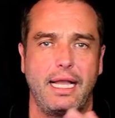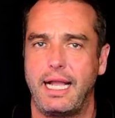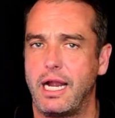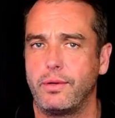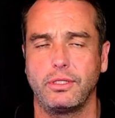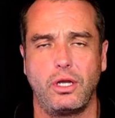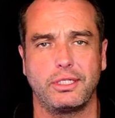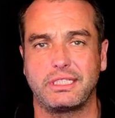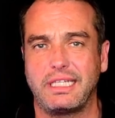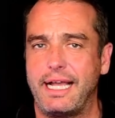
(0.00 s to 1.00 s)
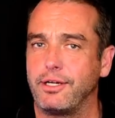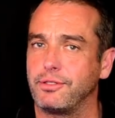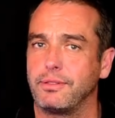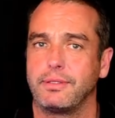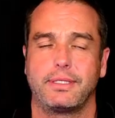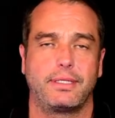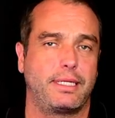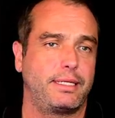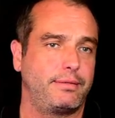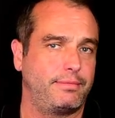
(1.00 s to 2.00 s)
Aaron Long slander,
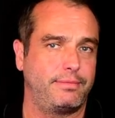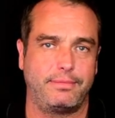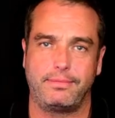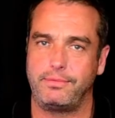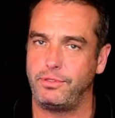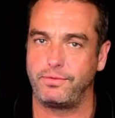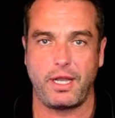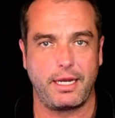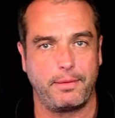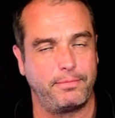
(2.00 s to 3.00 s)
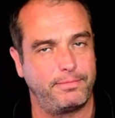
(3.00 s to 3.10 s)
you got to